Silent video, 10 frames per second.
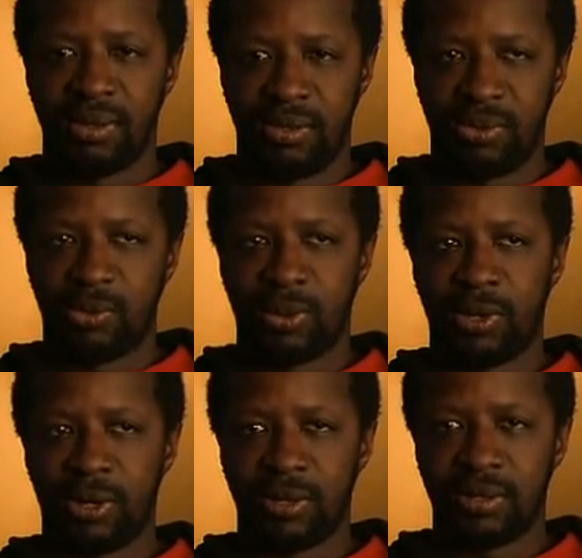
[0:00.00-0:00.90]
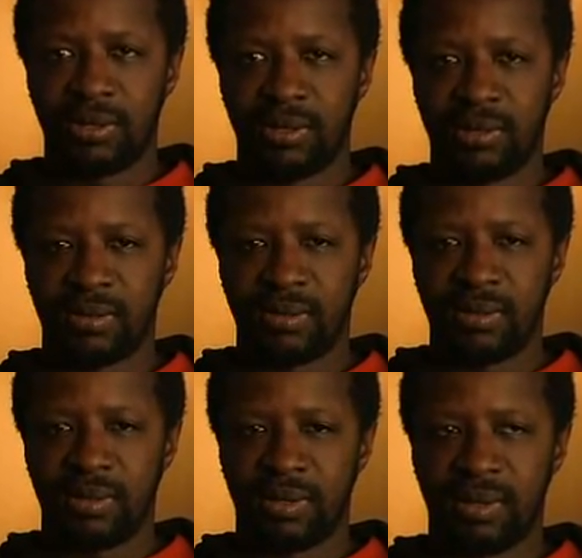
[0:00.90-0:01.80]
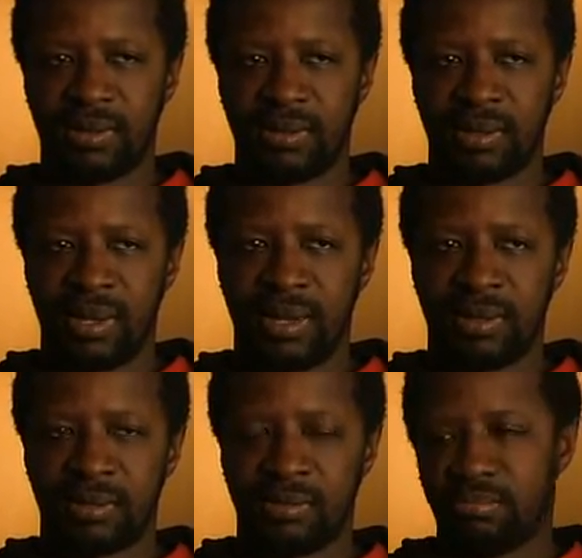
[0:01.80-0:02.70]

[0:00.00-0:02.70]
this war and saying,